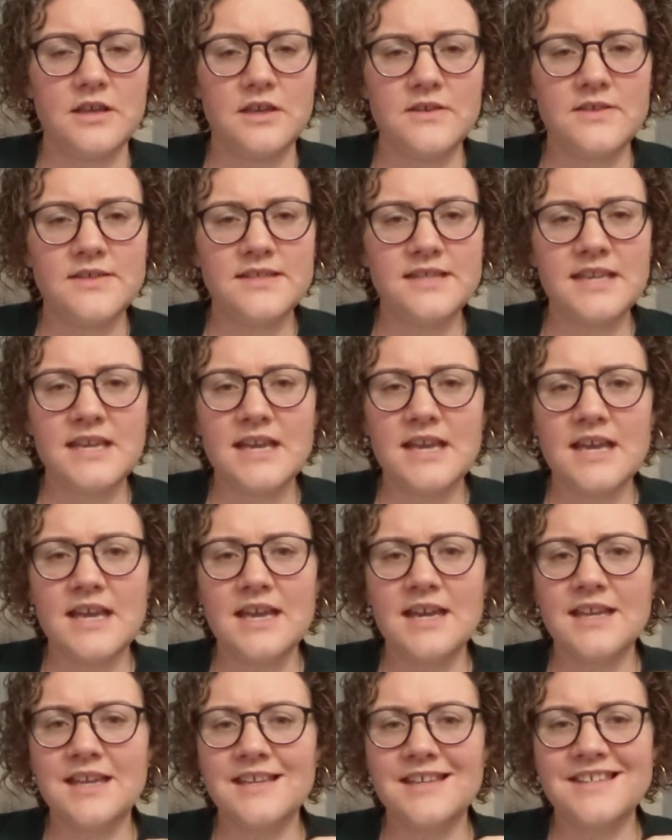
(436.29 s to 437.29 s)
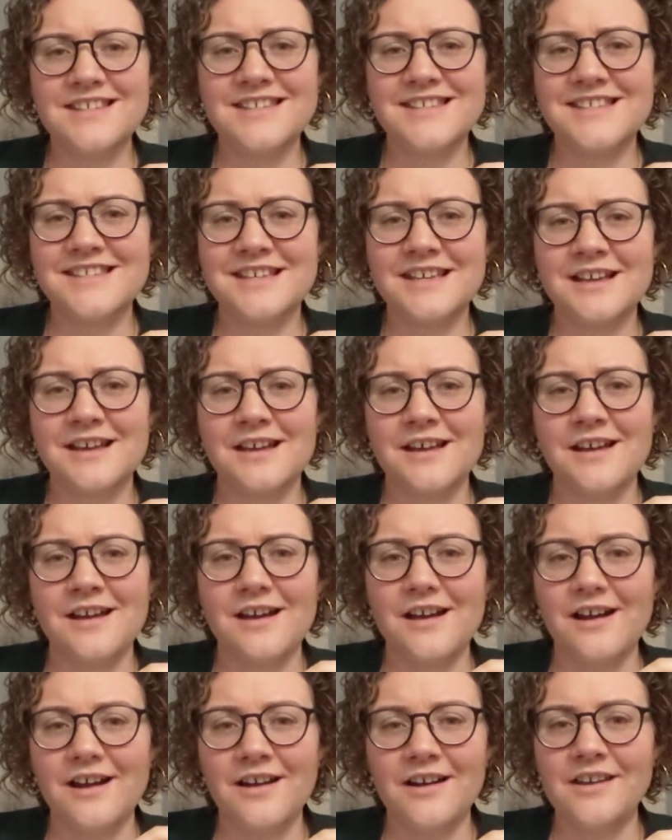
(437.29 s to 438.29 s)
You see, it is
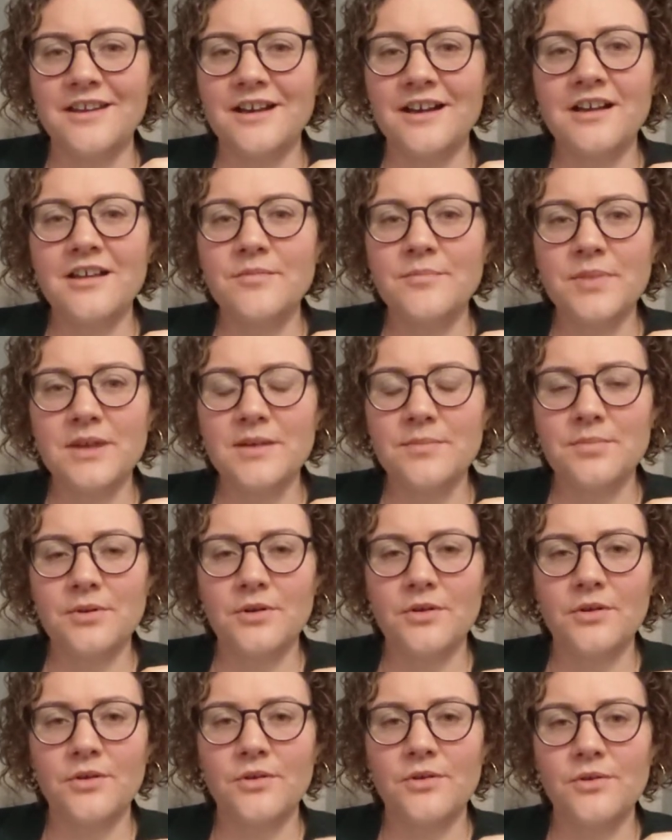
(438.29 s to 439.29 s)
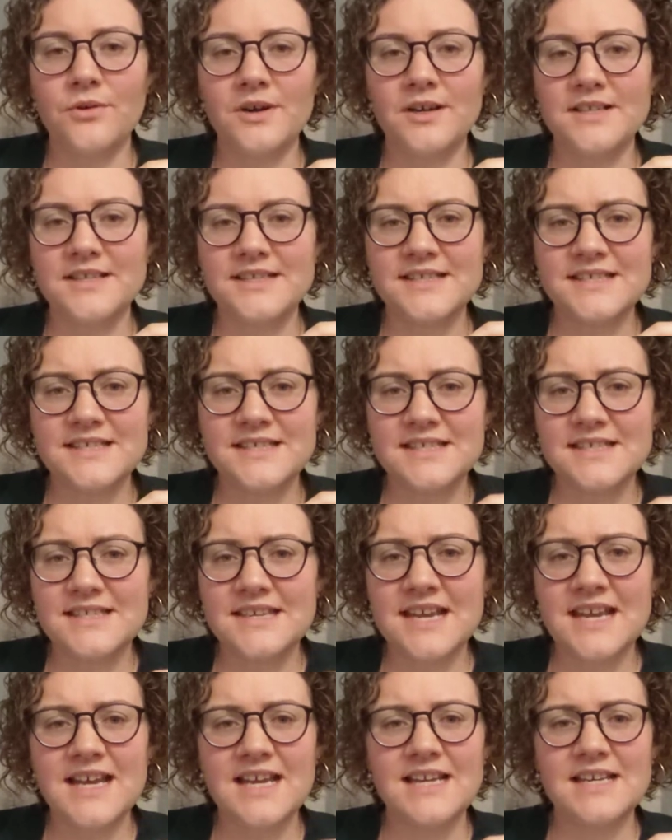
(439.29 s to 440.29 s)
our young people who are
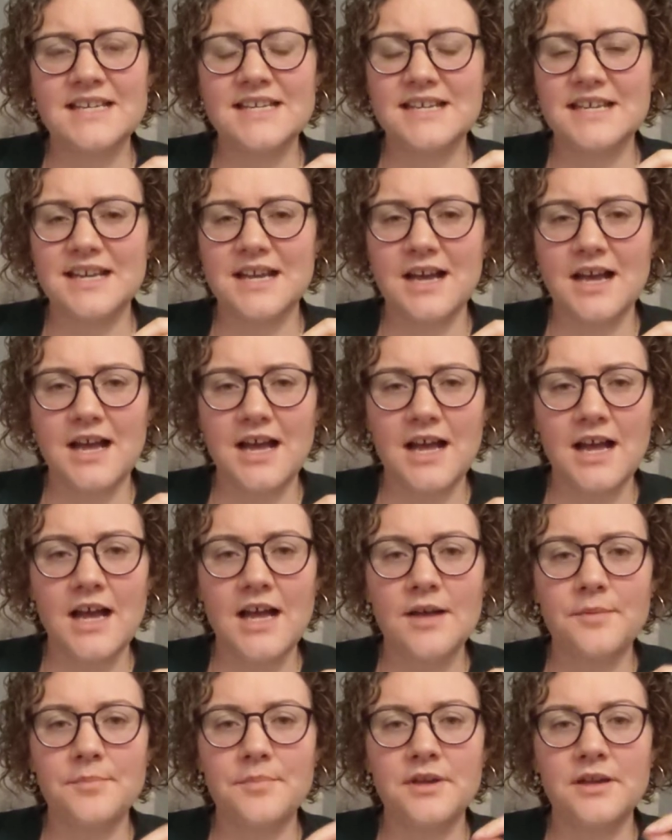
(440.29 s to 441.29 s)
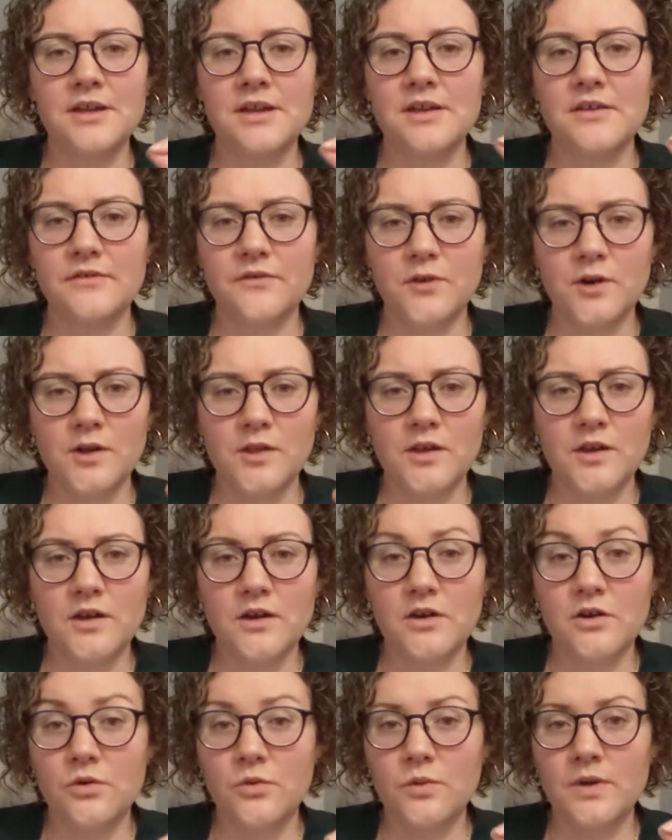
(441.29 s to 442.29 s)
standing up for
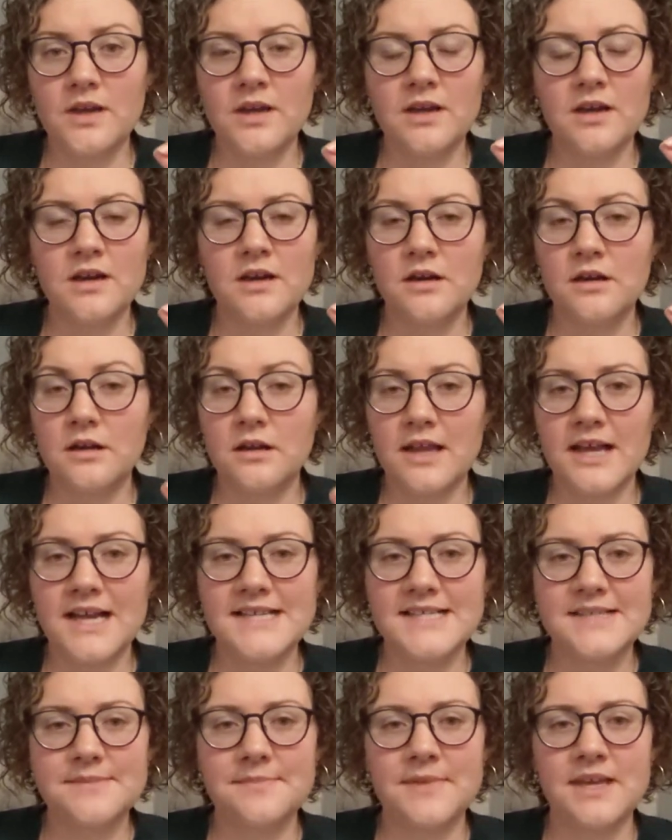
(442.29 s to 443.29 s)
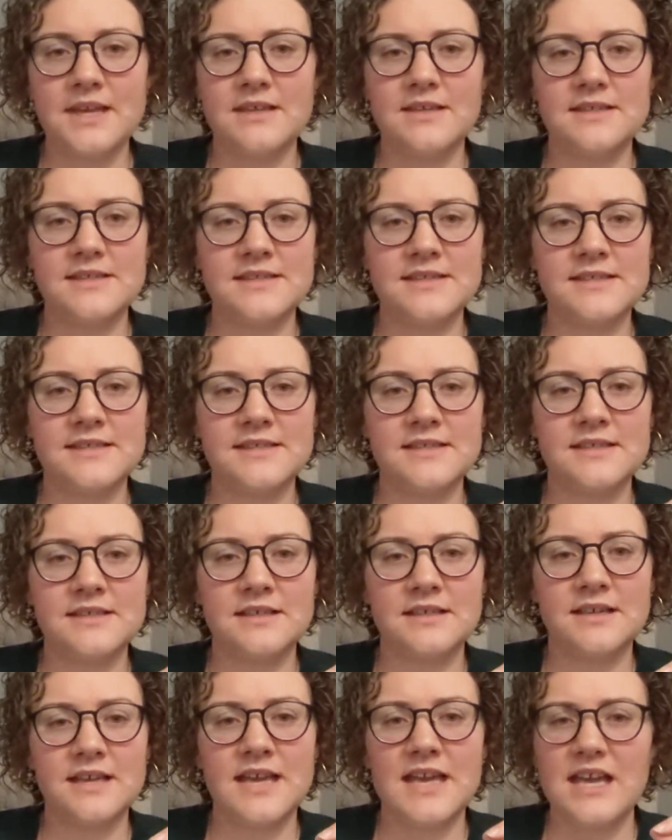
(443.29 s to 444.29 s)
their queer classmates
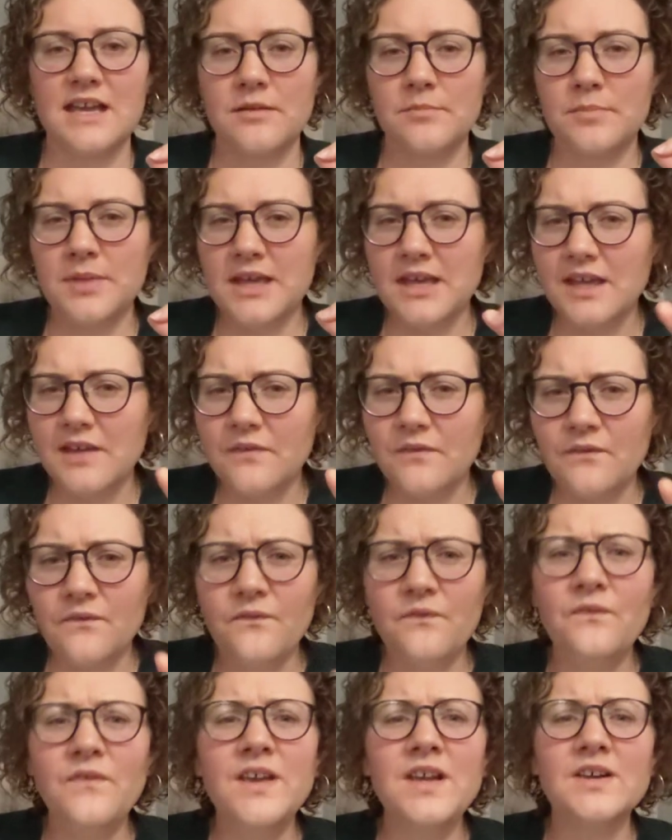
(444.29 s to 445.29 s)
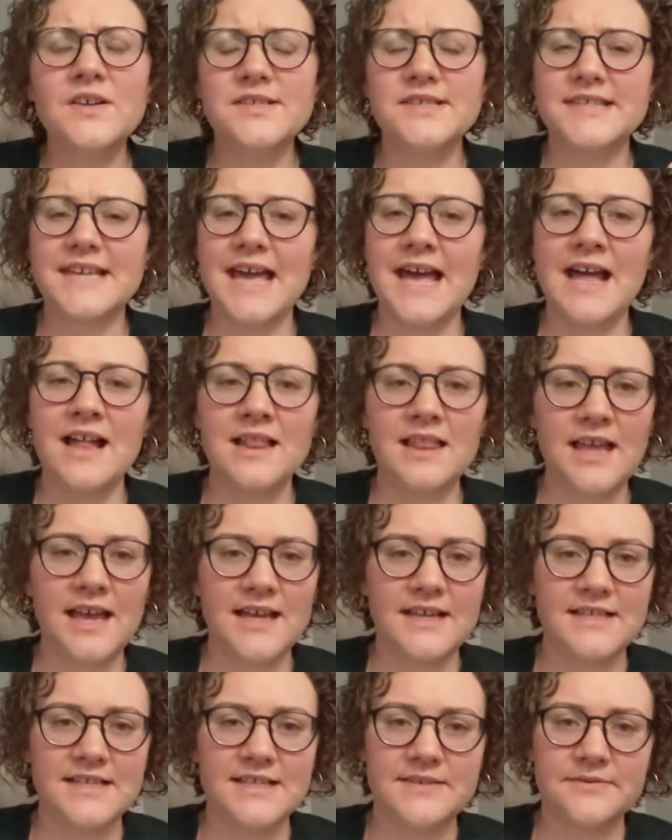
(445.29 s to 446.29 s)
and being fierce
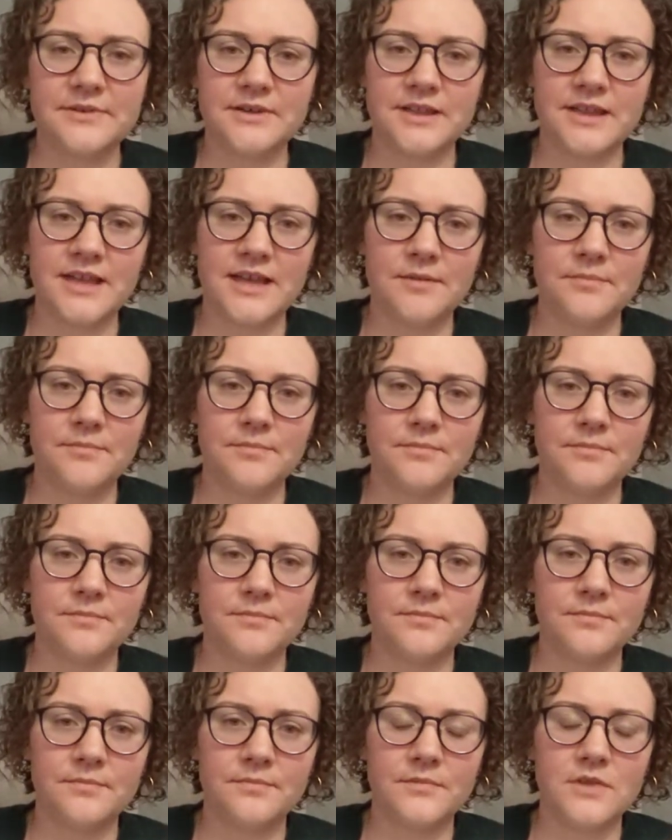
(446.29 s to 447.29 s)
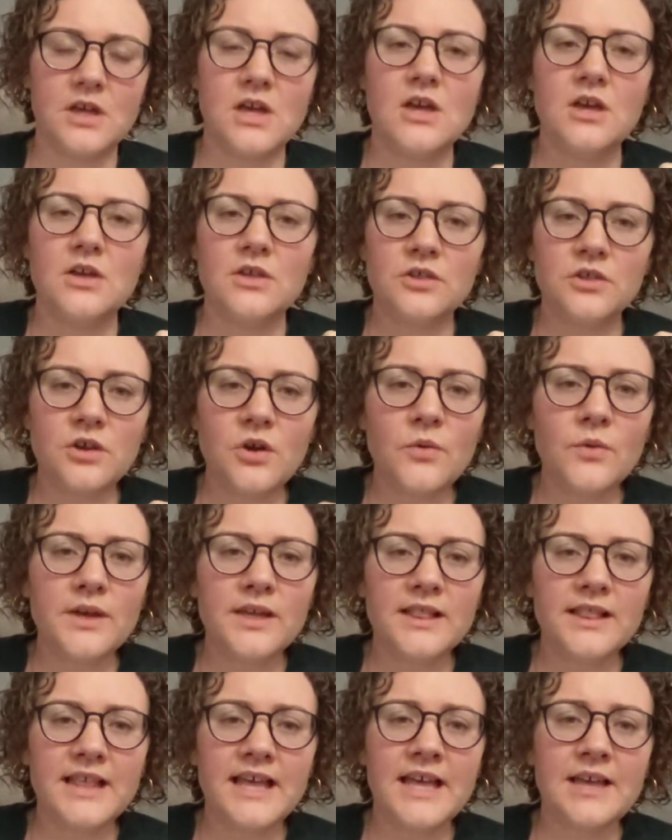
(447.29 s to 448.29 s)
allies for them,
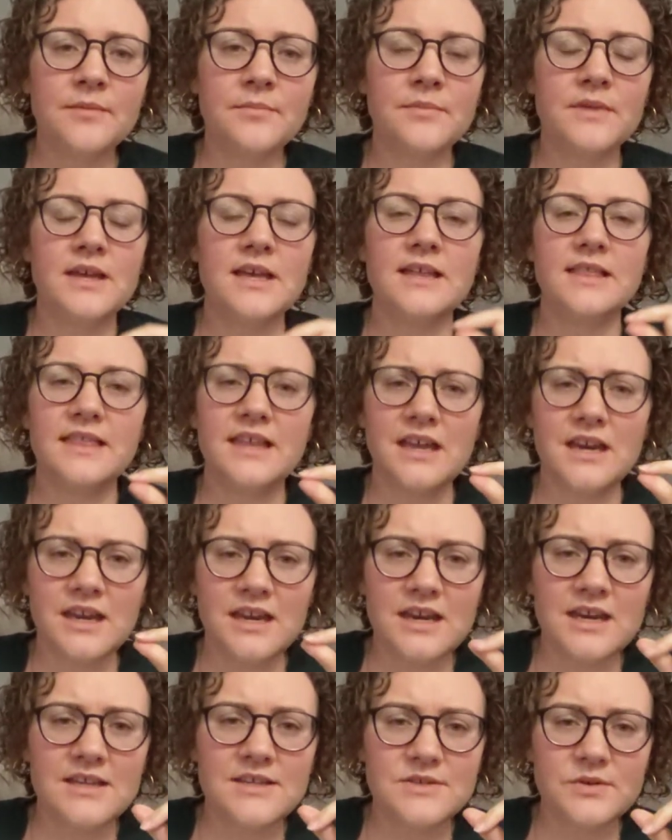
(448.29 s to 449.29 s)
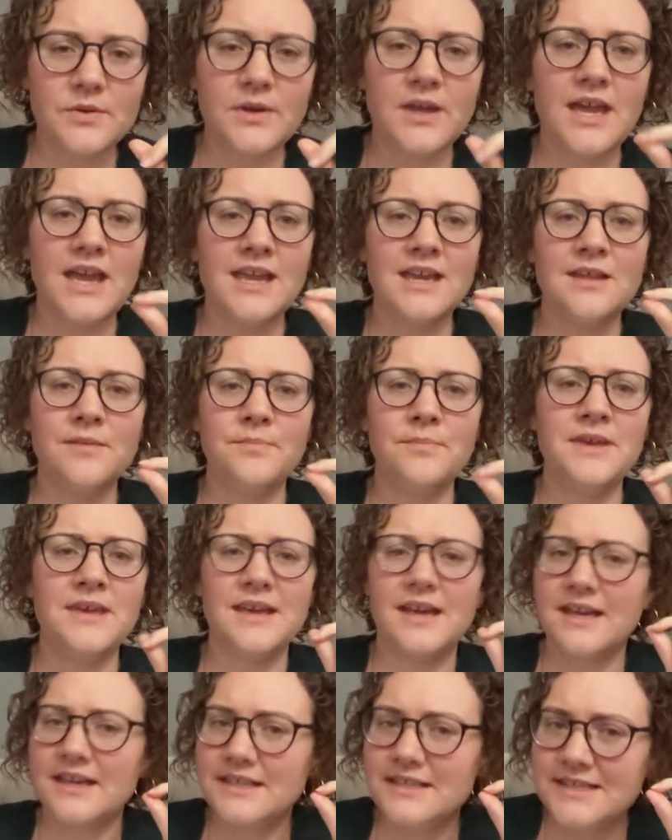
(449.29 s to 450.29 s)
showing them that it is okay to
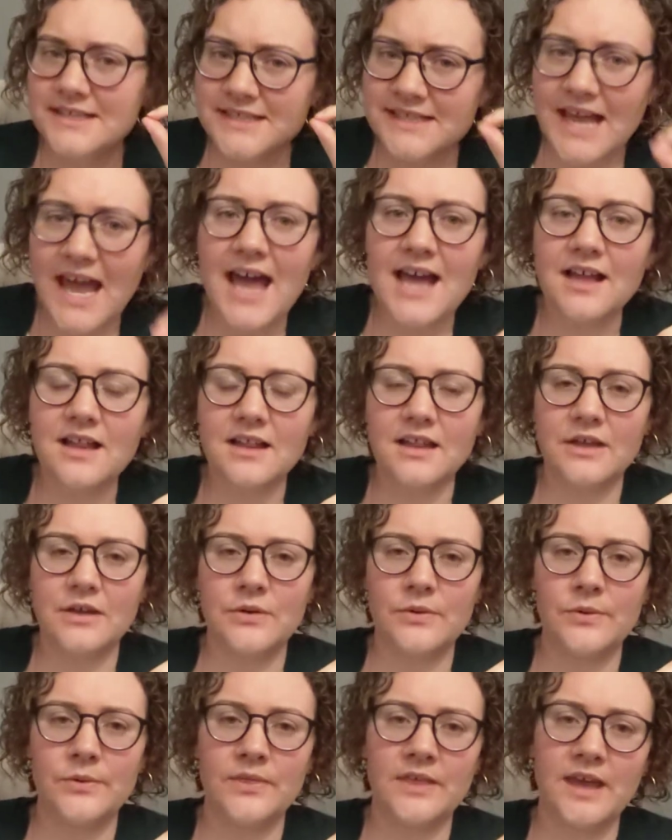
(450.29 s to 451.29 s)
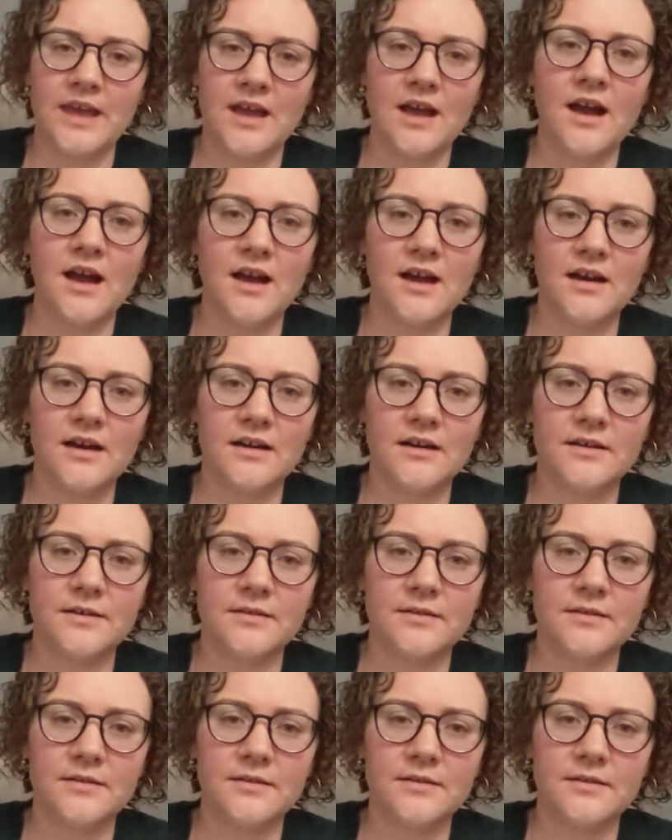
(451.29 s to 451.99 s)
be exactly who they are.